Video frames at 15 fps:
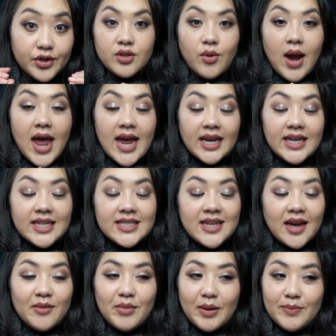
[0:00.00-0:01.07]
So
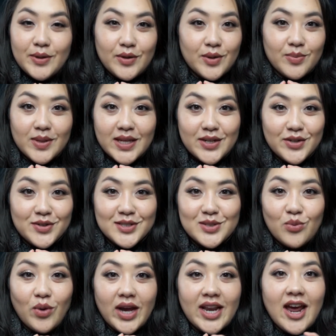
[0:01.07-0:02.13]
anytime my beauty blender is
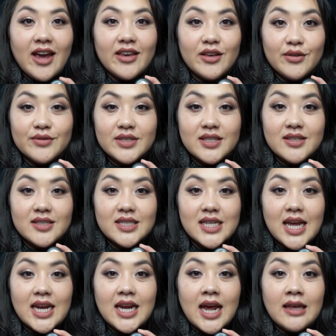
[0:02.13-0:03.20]
wet, I use this,
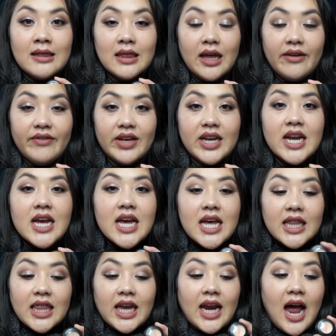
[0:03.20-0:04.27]
and I love it.
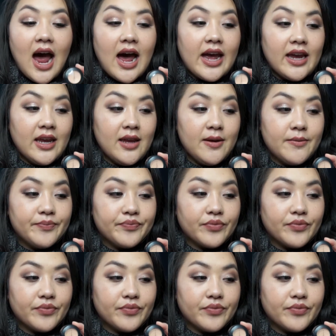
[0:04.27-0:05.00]
Like, I